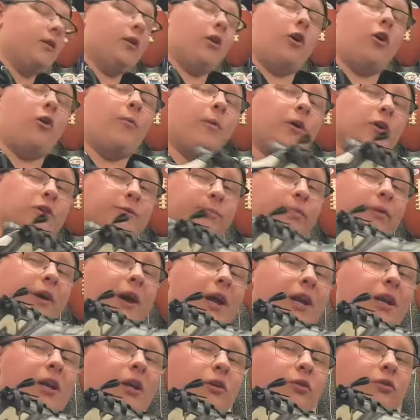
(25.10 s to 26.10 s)
Almost
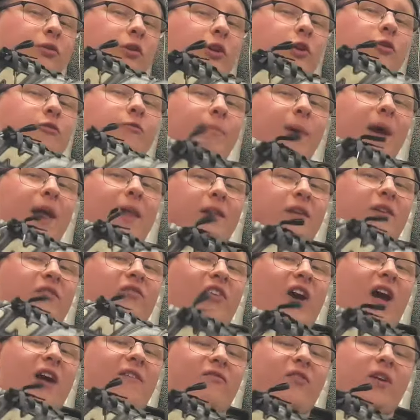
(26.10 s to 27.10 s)
brand new, New Balance
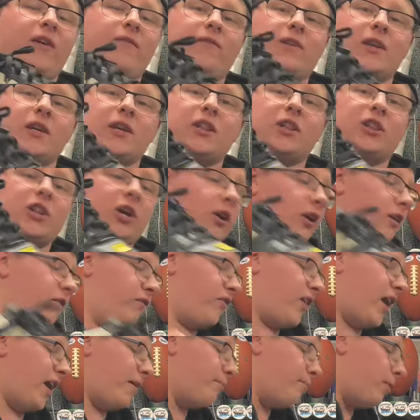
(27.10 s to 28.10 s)
550,
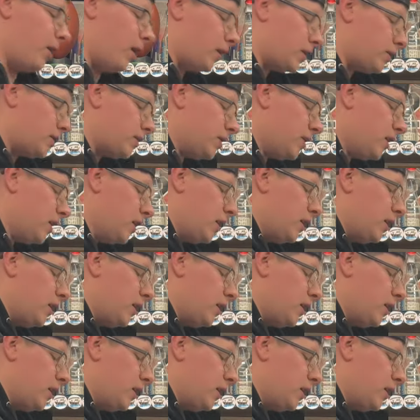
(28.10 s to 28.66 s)
35 bucks.